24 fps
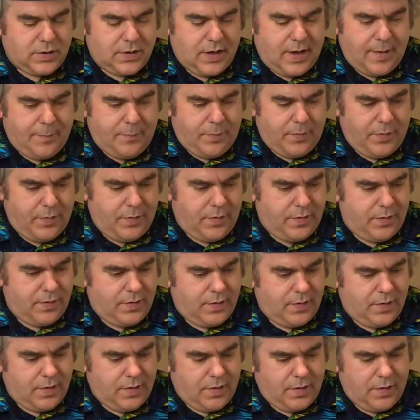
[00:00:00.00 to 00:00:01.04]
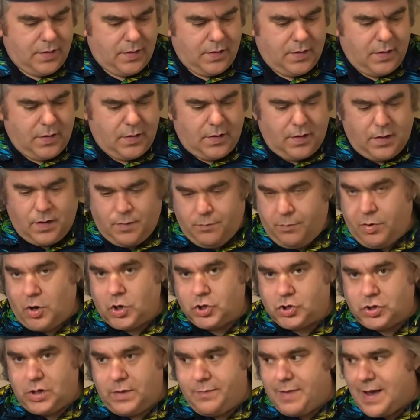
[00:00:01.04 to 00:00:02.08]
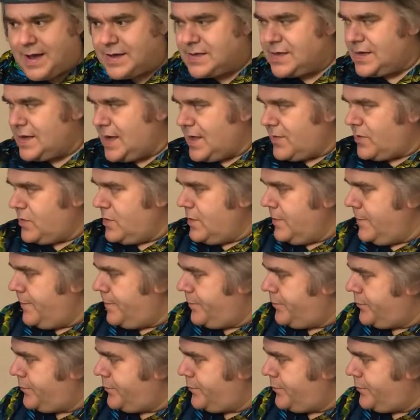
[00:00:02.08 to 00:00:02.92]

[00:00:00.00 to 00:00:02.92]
up, partially back together.